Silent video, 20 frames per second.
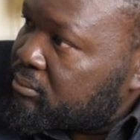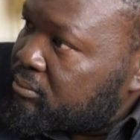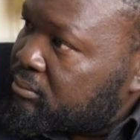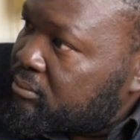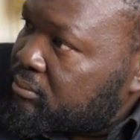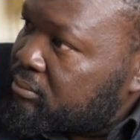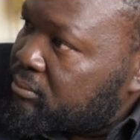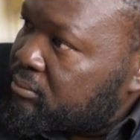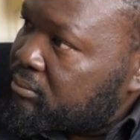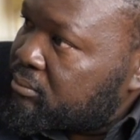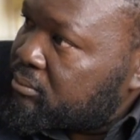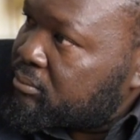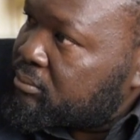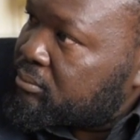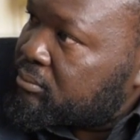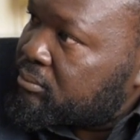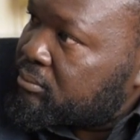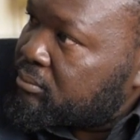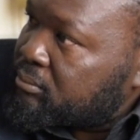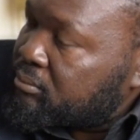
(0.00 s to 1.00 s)

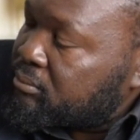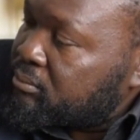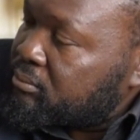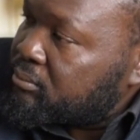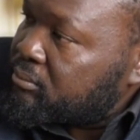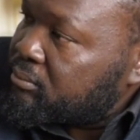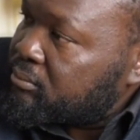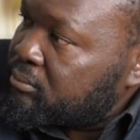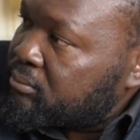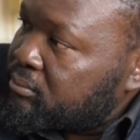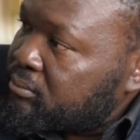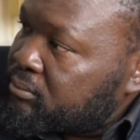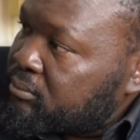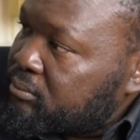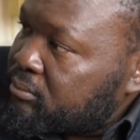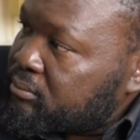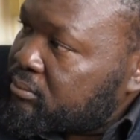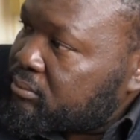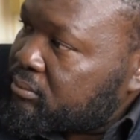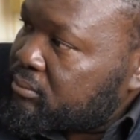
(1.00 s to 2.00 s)

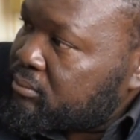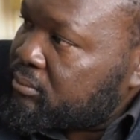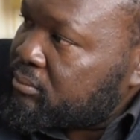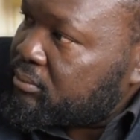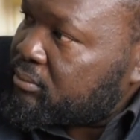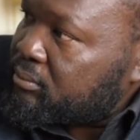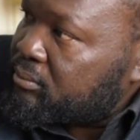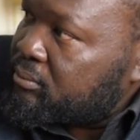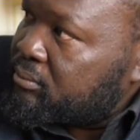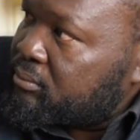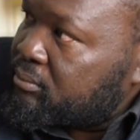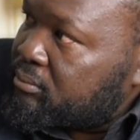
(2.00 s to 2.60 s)
This person isn't speaking.